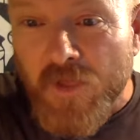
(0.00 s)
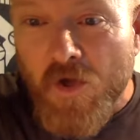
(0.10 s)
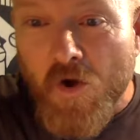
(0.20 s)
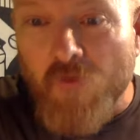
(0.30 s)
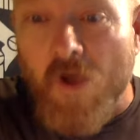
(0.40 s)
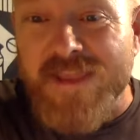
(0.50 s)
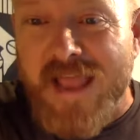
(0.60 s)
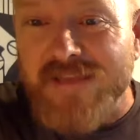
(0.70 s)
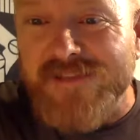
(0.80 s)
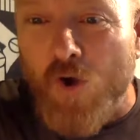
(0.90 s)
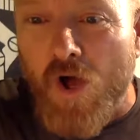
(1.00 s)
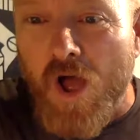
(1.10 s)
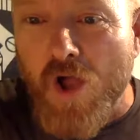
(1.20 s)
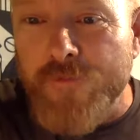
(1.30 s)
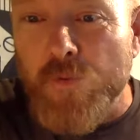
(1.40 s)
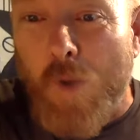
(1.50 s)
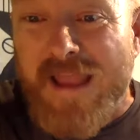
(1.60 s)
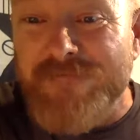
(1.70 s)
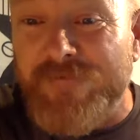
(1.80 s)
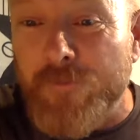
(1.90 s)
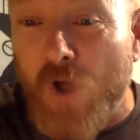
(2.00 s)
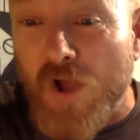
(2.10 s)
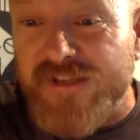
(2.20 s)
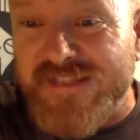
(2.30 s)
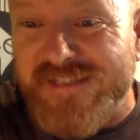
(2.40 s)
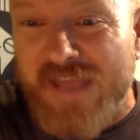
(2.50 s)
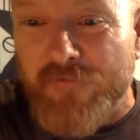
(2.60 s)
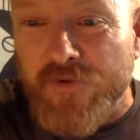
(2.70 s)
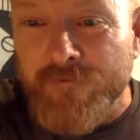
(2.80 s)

All right. Yeah, he's got a Hobie wave from 97.